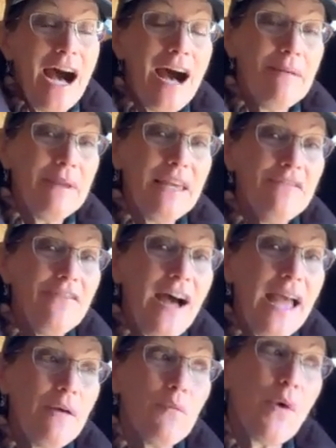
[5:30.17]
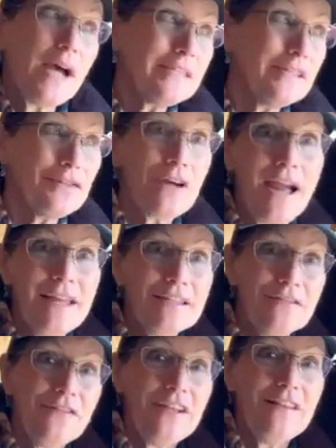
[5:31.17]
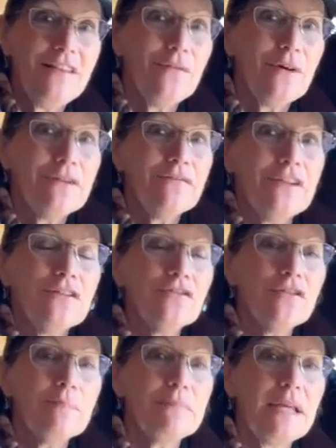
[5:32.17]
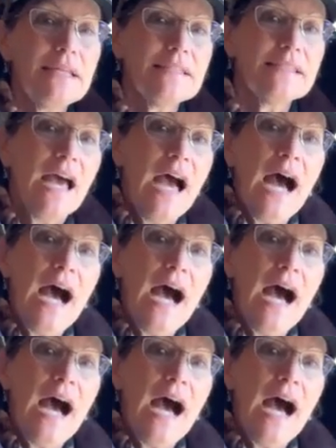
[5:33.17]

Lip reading: If I wasn't trying to feed the orphaned triplets,